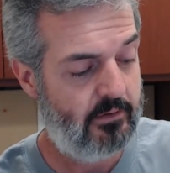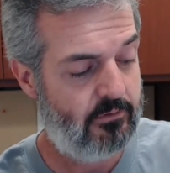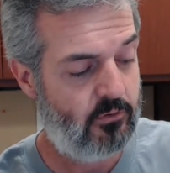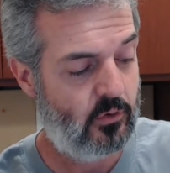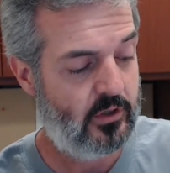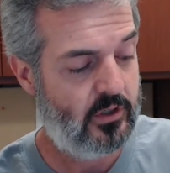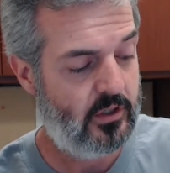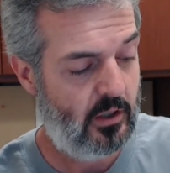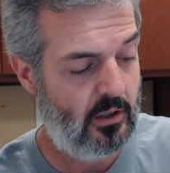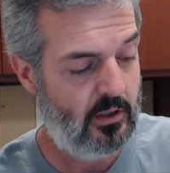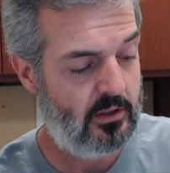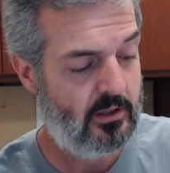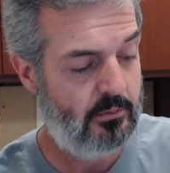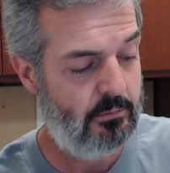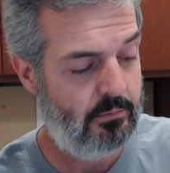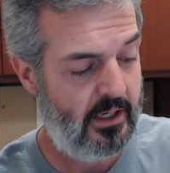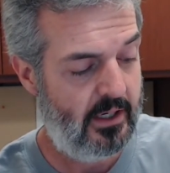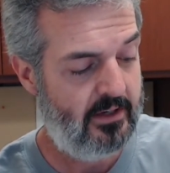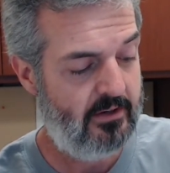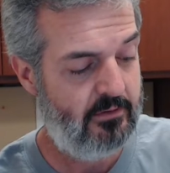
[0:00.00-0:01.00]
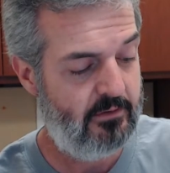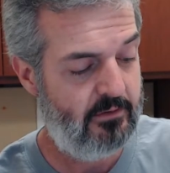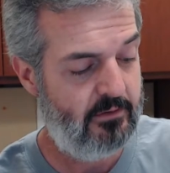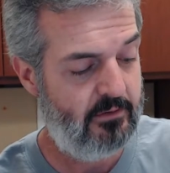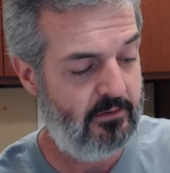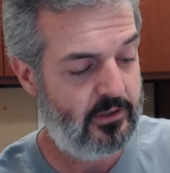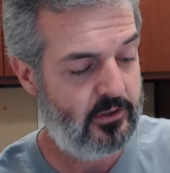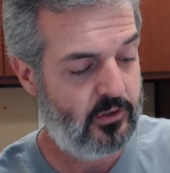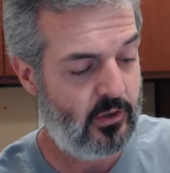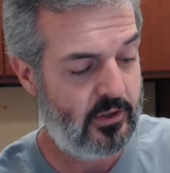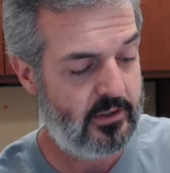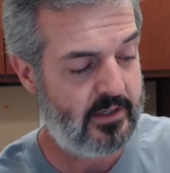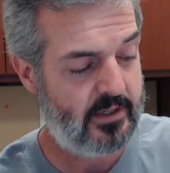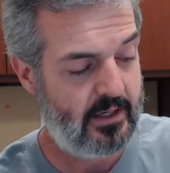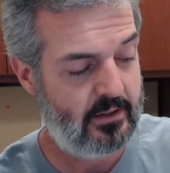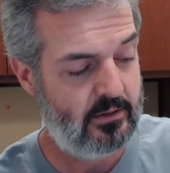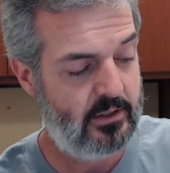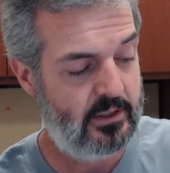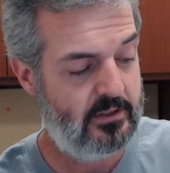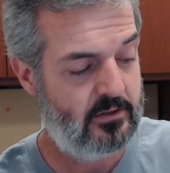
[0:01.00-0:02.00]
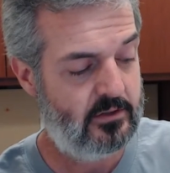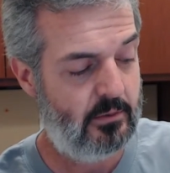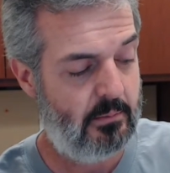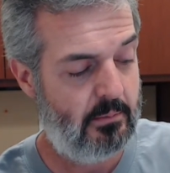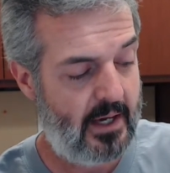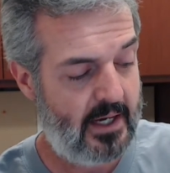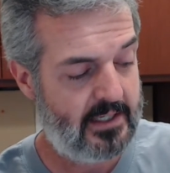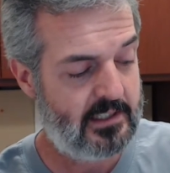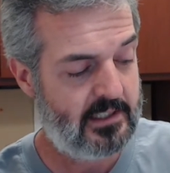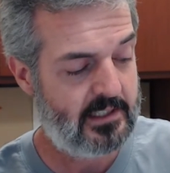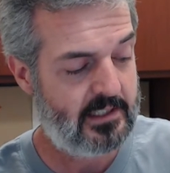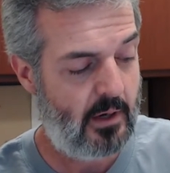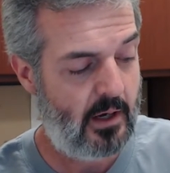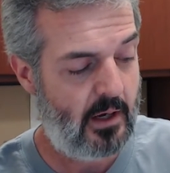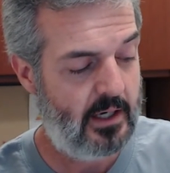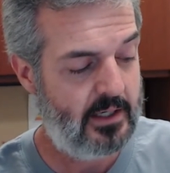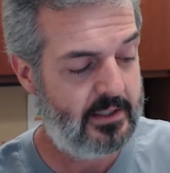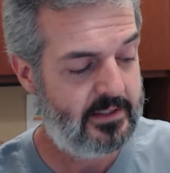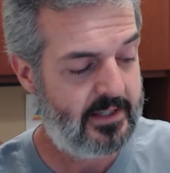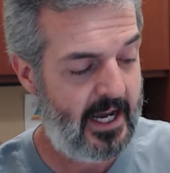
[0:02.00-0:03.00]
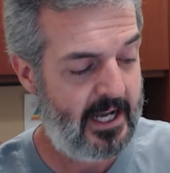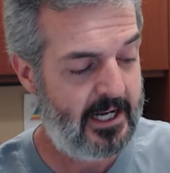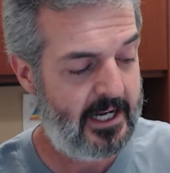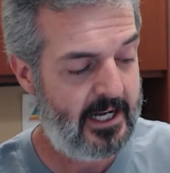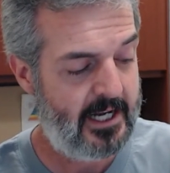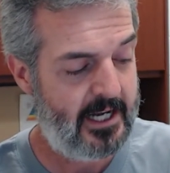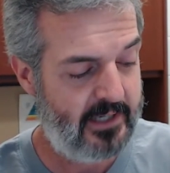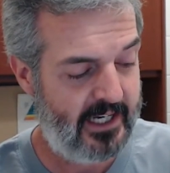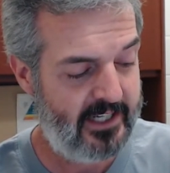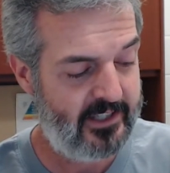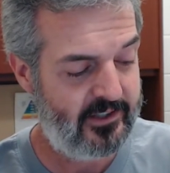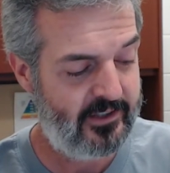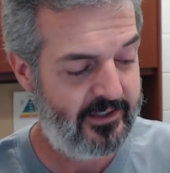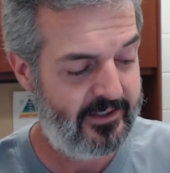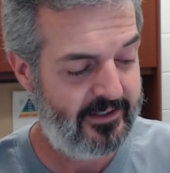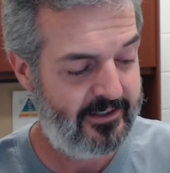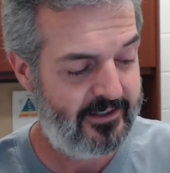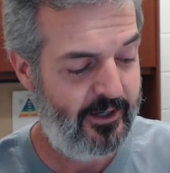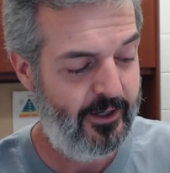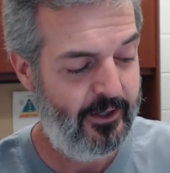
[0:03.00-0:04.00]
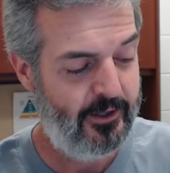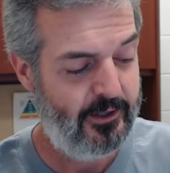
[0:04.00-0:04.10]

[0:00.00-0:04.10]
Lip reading: for young competitive male endurance athletes to maximize adaptations